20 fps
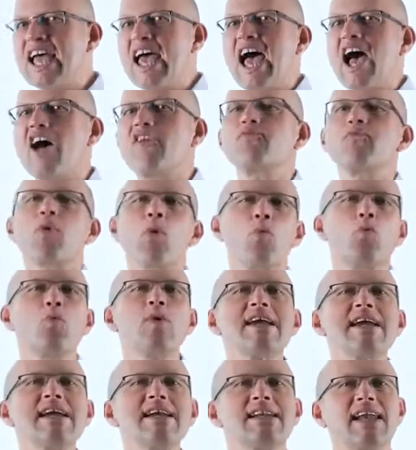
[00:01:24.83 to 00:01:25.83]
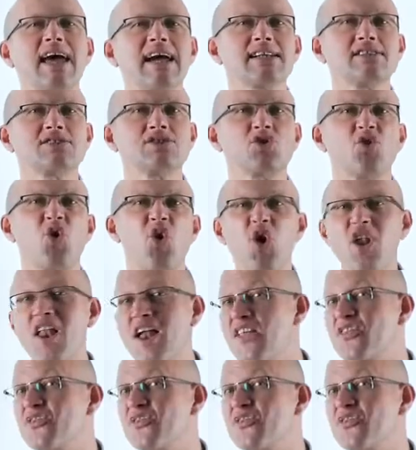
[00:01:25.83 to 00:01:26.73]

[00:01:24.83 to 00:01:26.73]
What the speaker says: have what we like to call